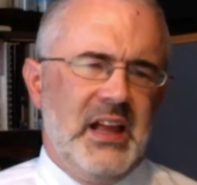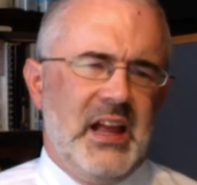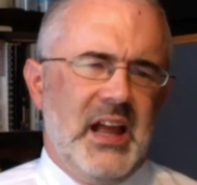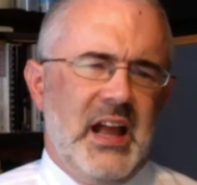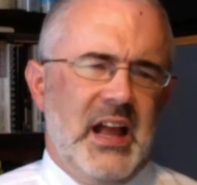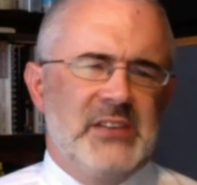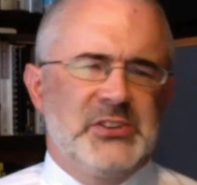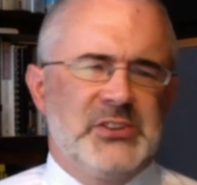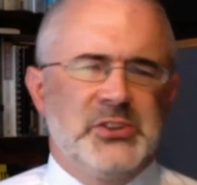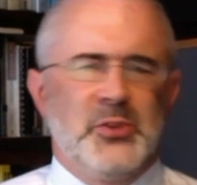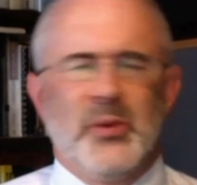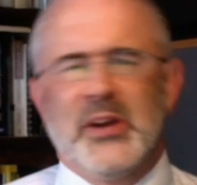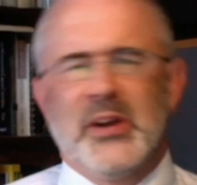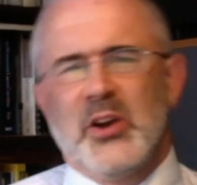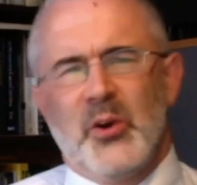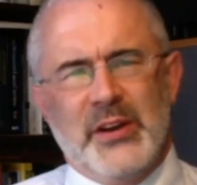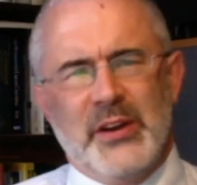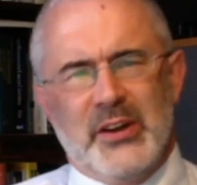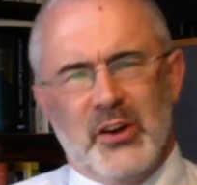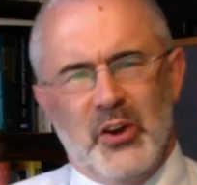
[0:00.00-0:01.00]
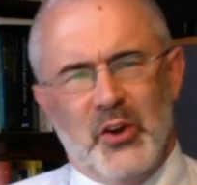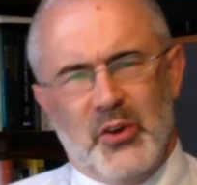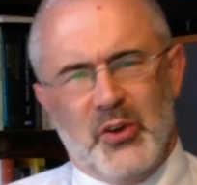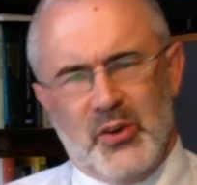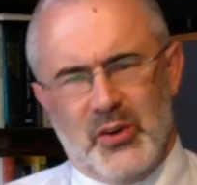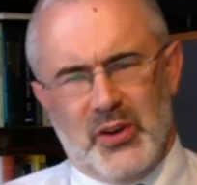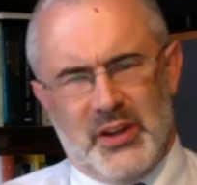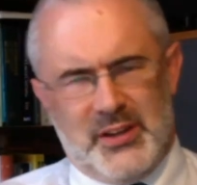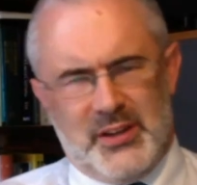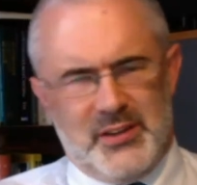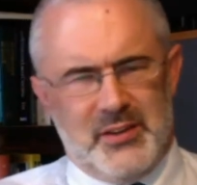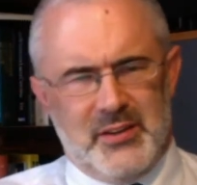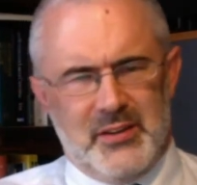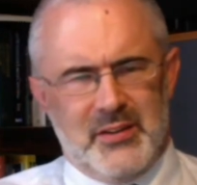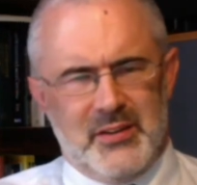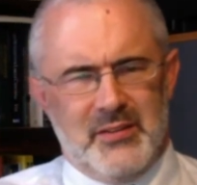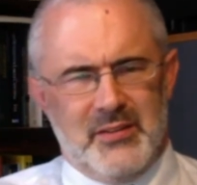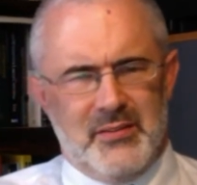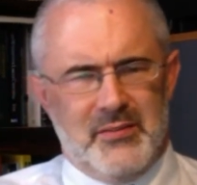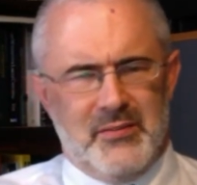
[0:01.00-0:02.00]
And so we're going to look at
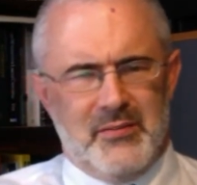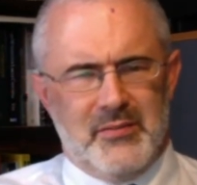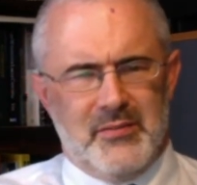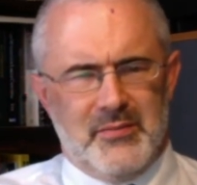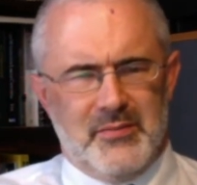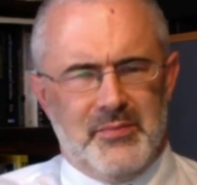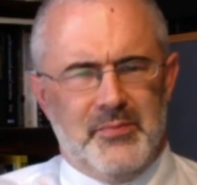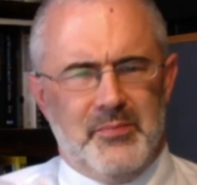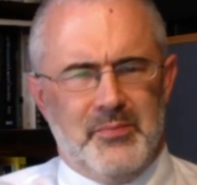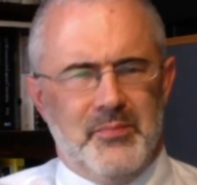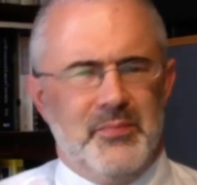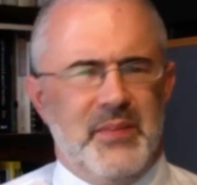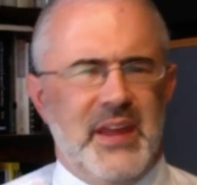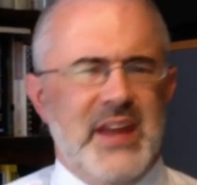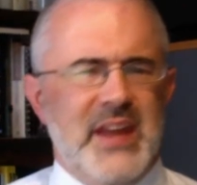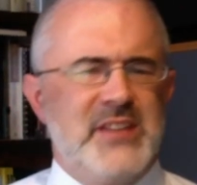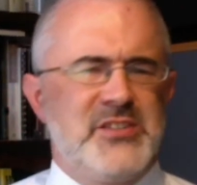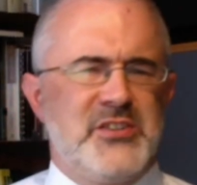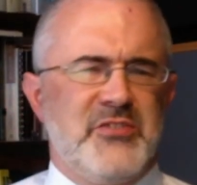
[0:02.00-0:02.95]
each